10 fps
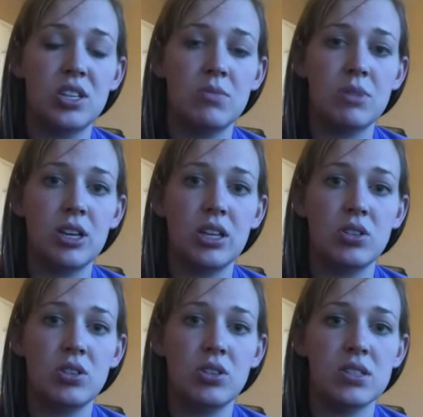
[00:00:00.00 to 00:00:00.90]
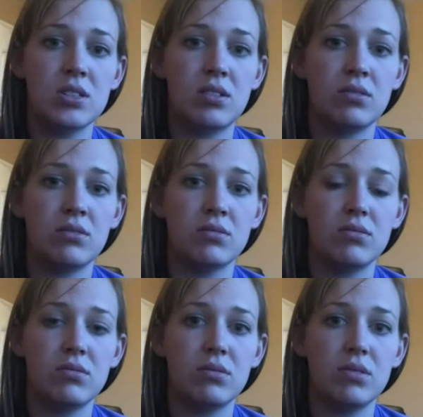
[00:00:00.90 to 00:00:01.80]
email it to us and
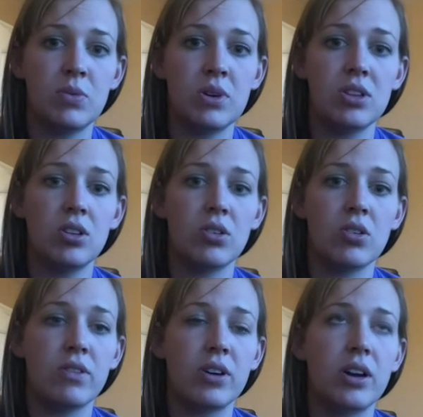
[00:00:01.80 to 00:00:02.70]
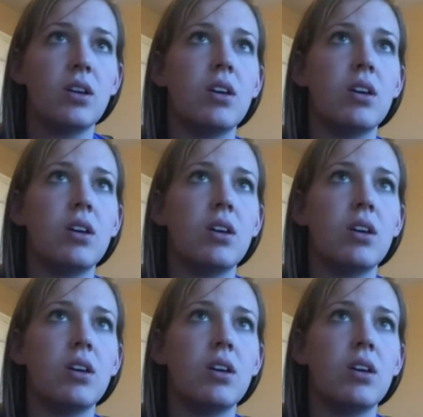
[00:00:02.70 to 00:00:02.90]
and we could look over it.